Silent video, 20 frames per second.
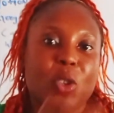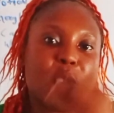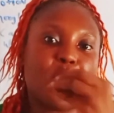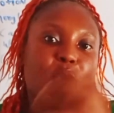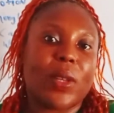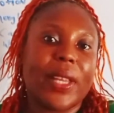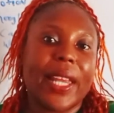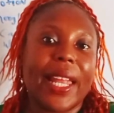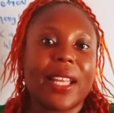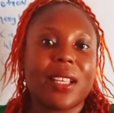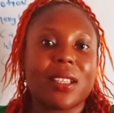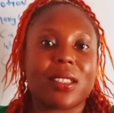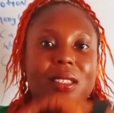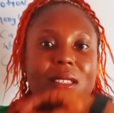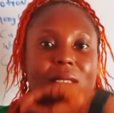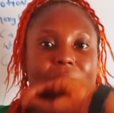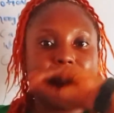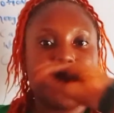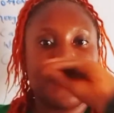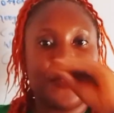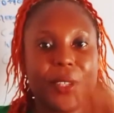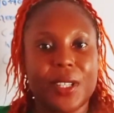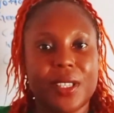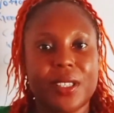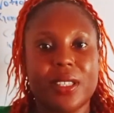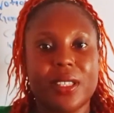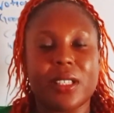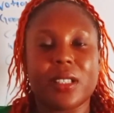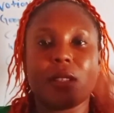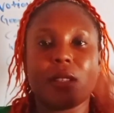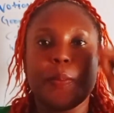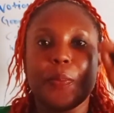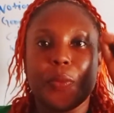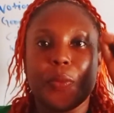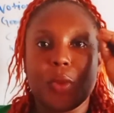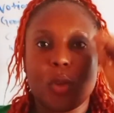So let's fix it